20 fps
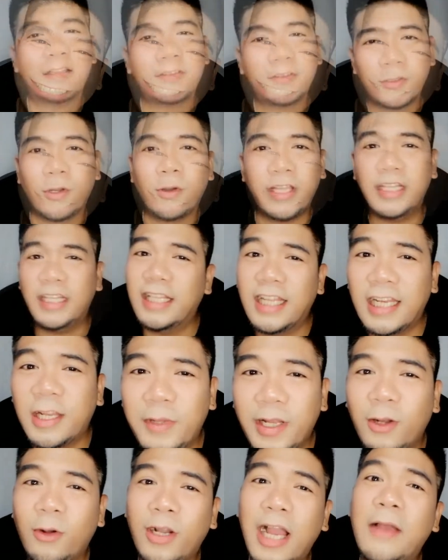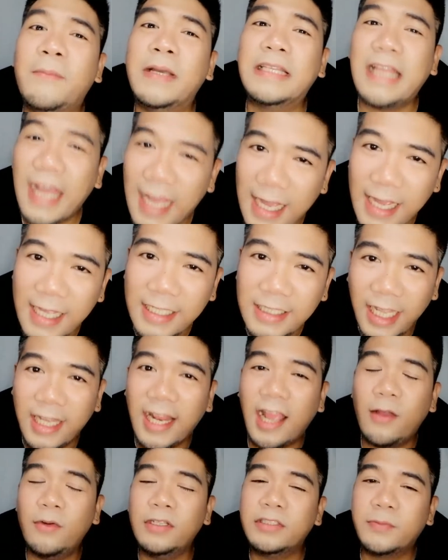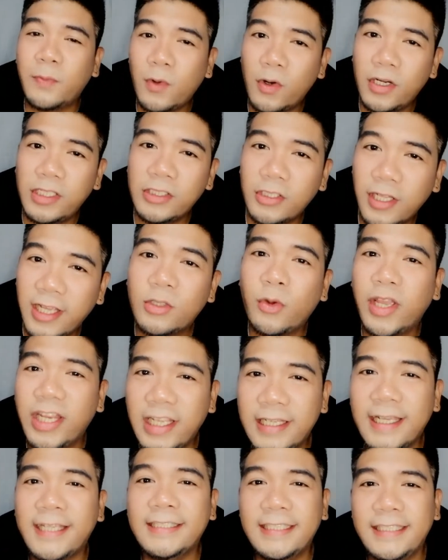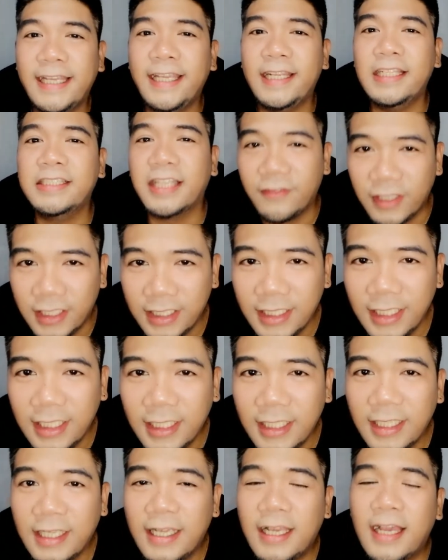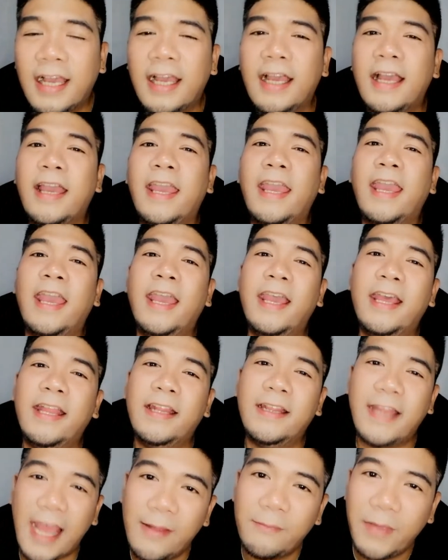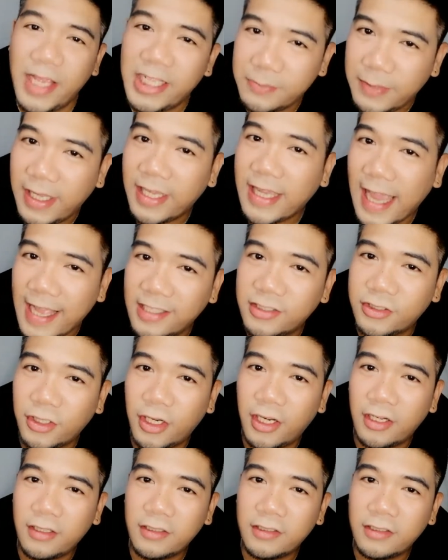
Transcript: So hindi na rin naman ako kabataan, and I was born July twentieth, nineteen eighty-seven, and that makes me a Cancer.